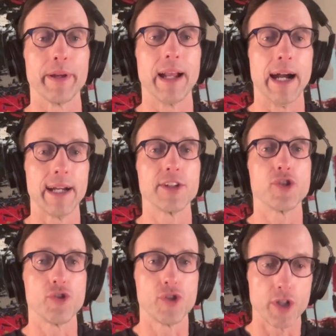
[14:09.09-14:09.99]
but I
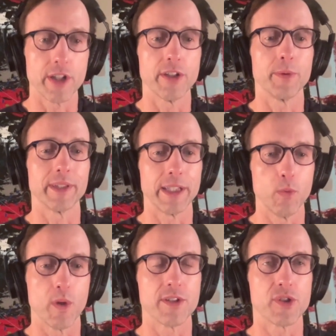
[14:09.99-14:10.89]
genuinely
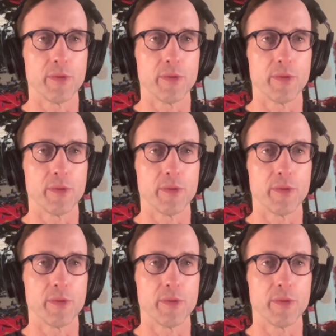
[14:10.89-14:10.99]
want